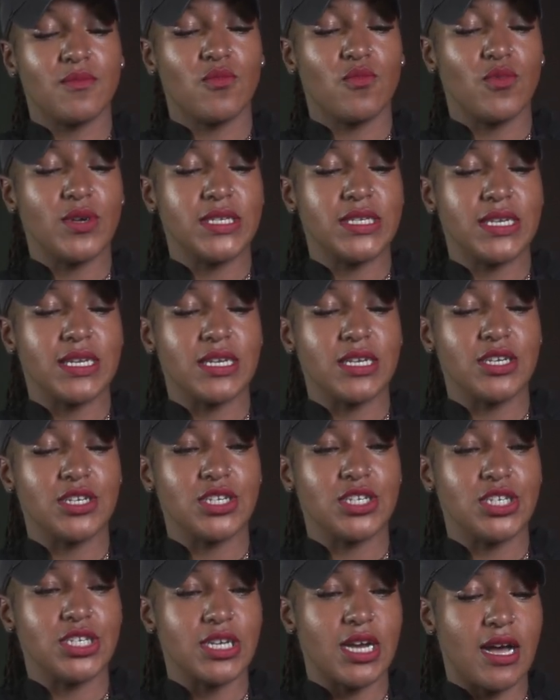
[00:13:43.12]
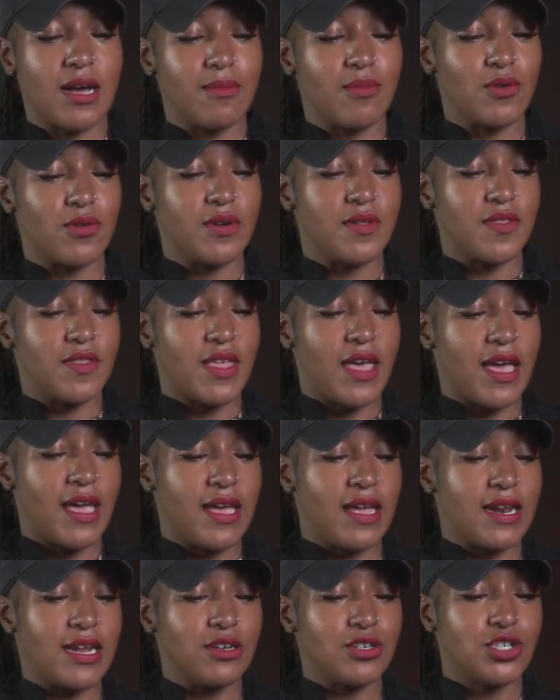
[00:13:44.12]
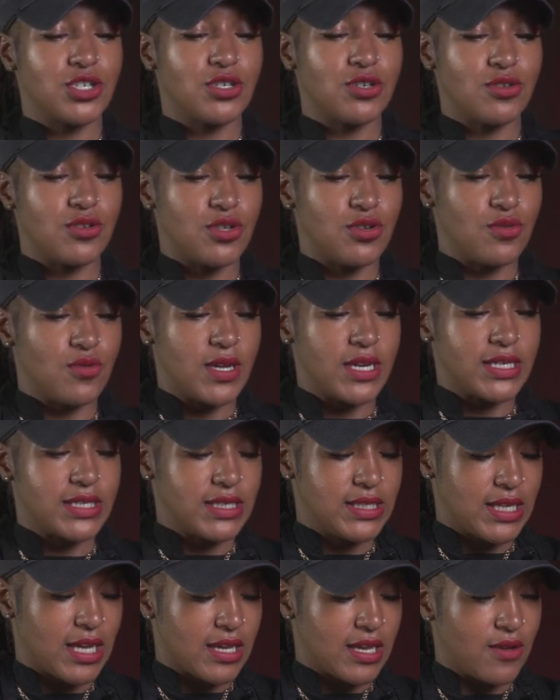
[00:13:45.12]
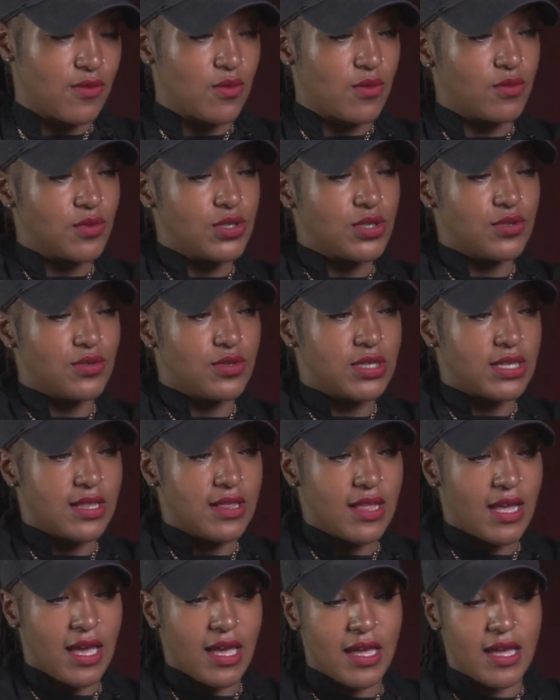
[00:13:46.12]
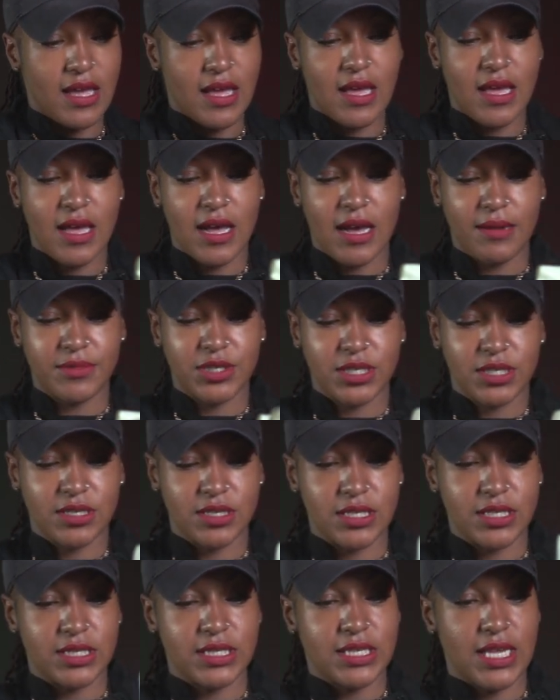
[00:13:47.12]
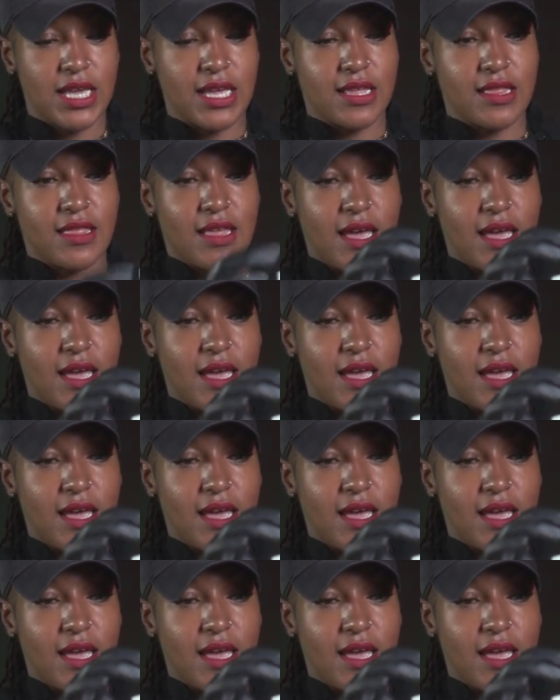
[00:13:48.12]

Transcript: we did a good job on that. And I'll show you in a second what we'll do to that. I'm just going to take